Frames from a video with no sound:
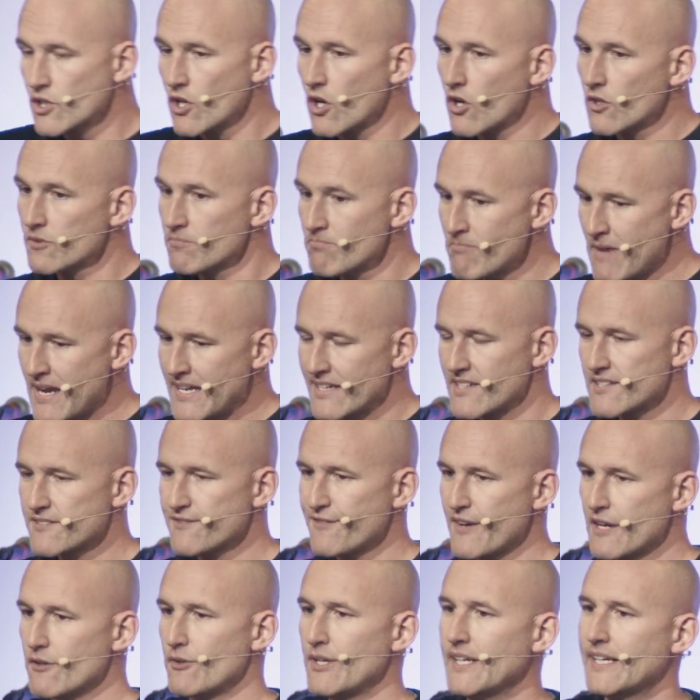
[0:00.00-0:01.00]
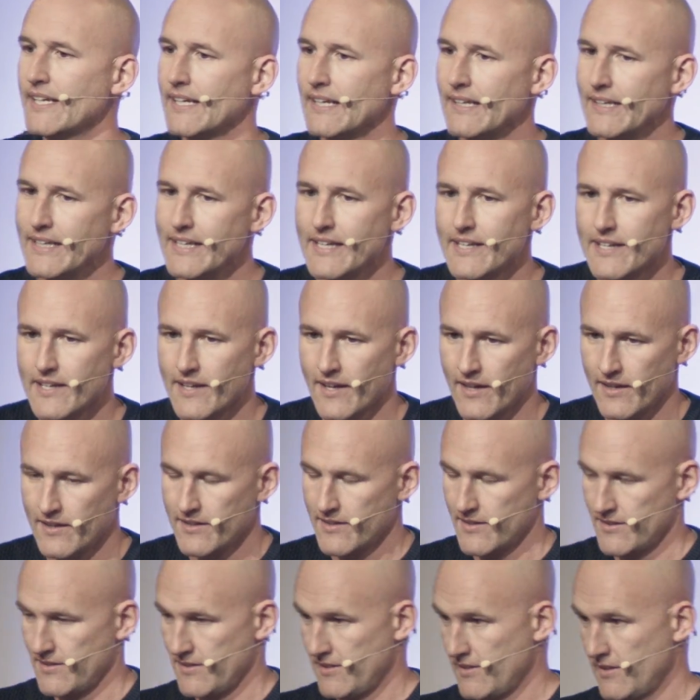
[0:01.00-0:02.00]
God makes very clear
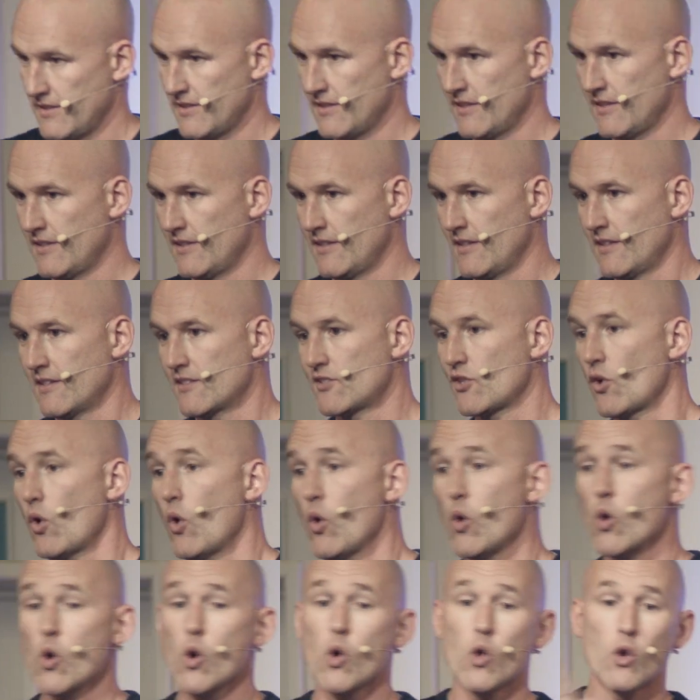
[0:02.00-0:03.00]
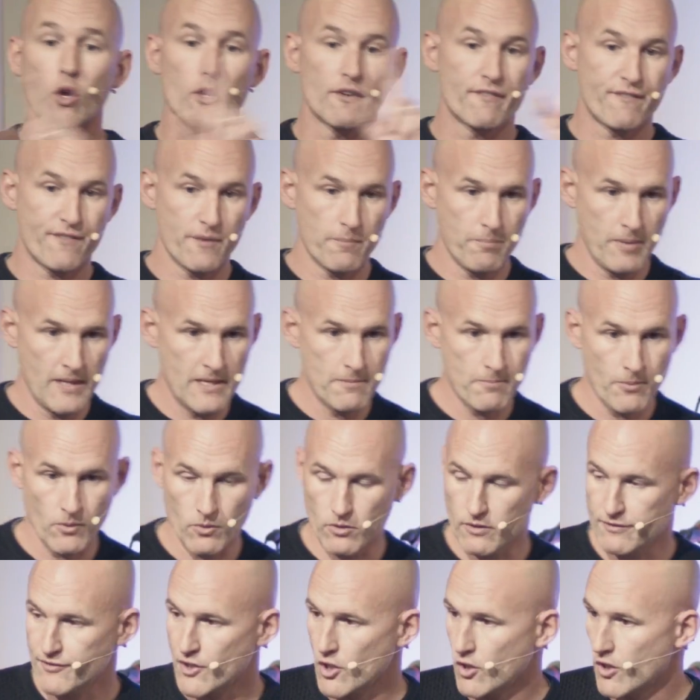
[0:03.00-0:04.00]
to all of the
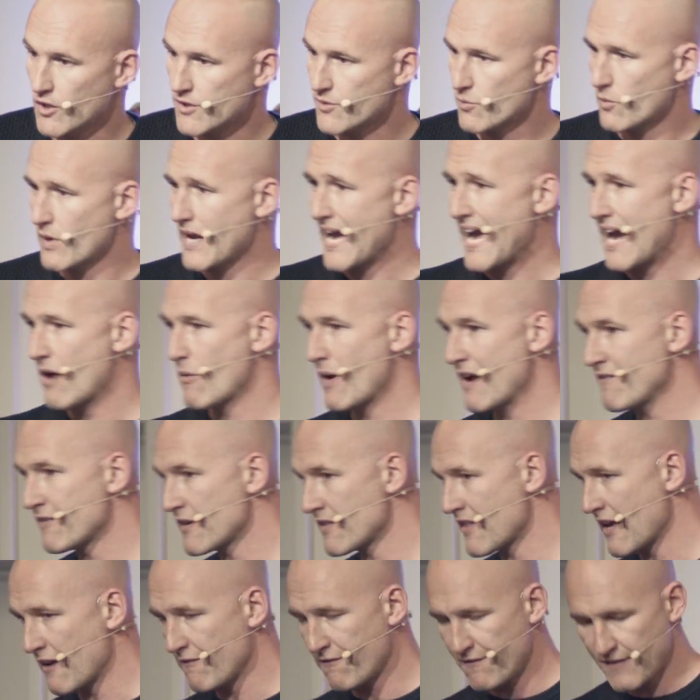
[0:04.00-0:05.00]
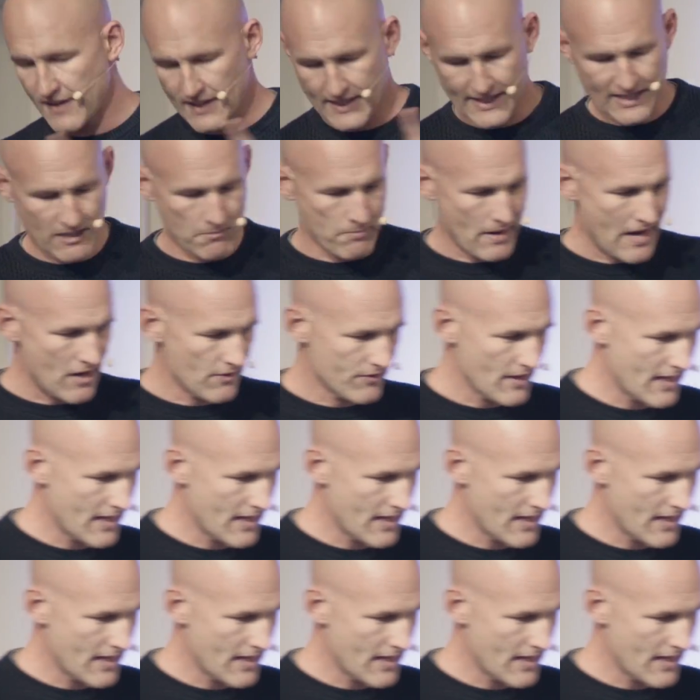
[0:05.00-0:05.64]
people of God, however they're feeling about